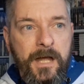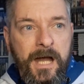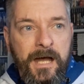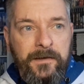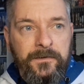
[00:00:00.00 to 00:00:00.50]

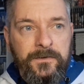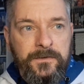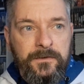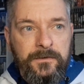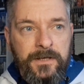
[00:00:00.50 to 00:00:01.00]

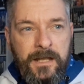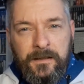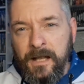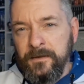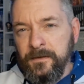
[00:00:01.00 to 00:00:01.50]
And yeah,
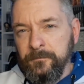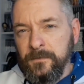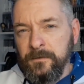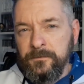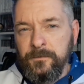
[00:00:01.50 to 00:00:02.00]
like the